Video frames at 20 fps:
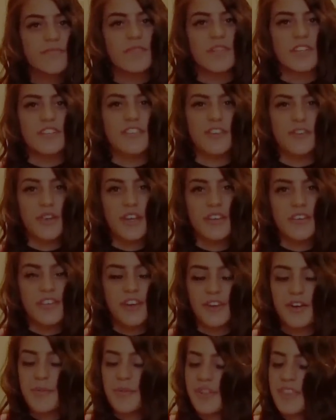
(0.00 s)
I don't
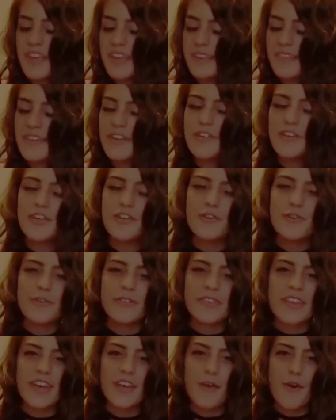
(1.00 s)
condone it, but they still
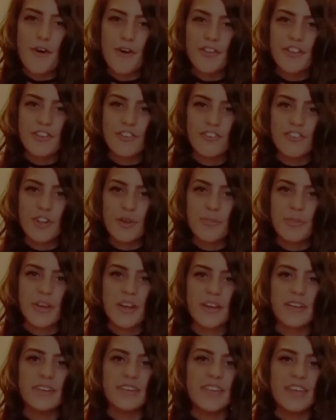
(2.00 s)
use all this shit
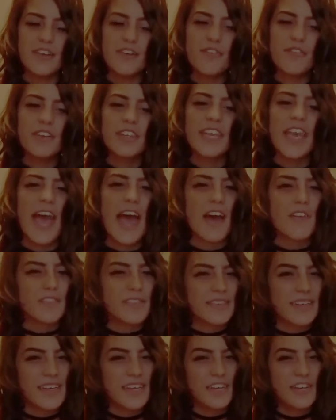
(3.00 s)
because they don't really have
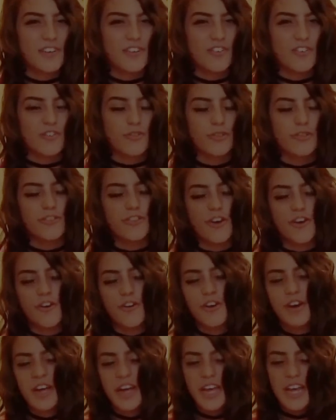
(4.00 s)
skin issues,
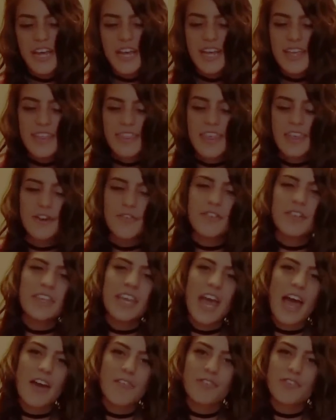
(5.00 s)
so they don't really
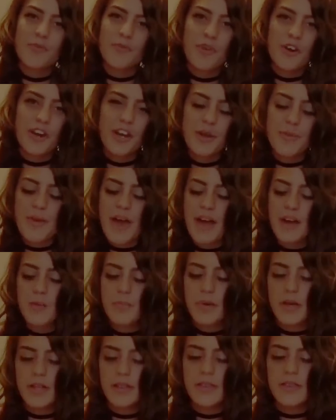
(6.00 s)
have to worry about it.
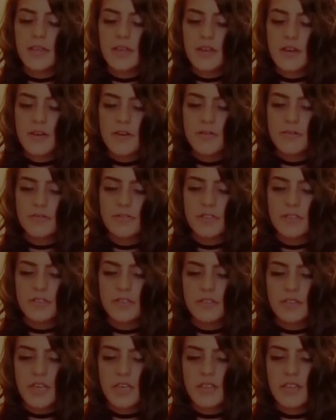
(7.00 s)
But
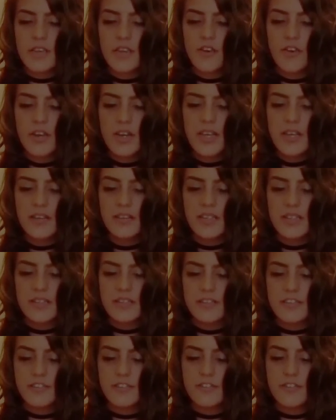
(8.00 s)
the ingredient
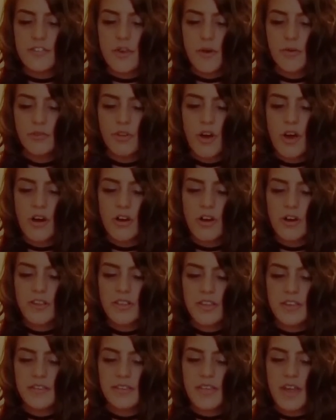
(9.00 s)
list is so long on
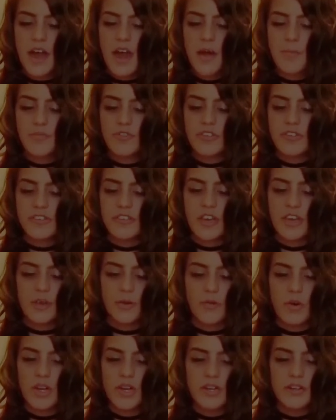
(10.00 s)
these that I'm just
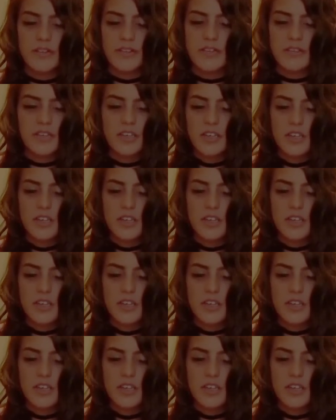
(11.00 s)
what is,